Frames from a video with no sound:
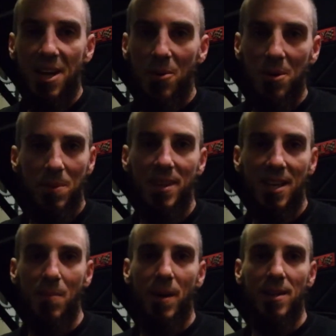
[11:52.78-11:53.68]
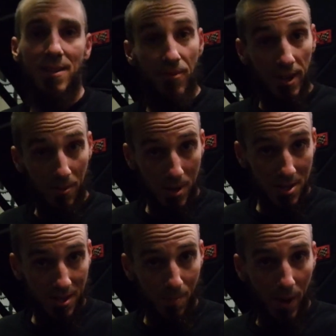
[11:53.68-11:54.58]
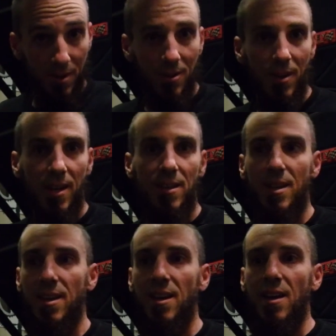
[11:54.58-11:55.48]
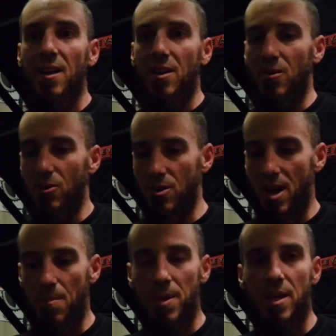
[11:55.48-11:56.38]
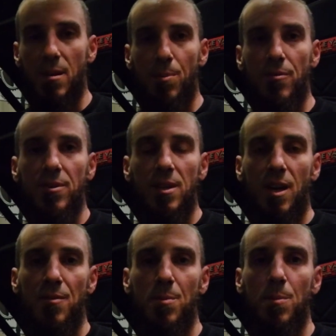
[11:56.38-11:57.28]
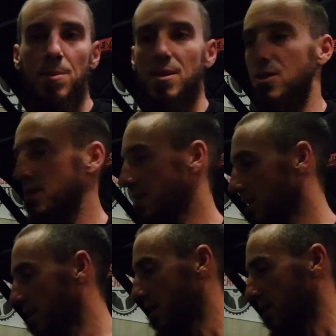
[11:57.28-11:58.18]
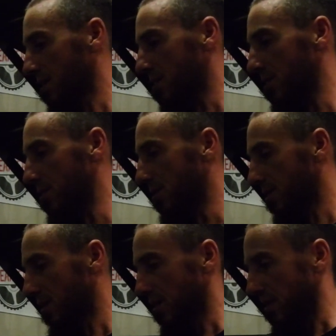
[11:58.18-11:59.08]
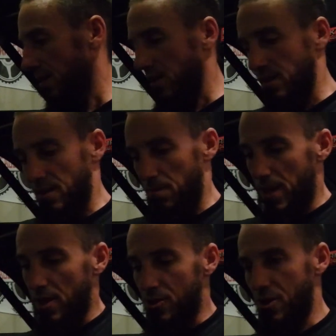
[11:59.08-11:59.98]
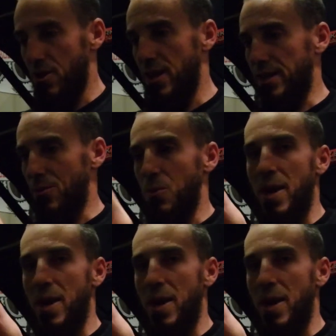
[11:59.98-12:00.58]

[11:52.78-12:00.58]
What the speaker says: thing I want to be thinking about is if I can reach this pedal correctly or not being in a perfectly comfortable position. So making sure you're like the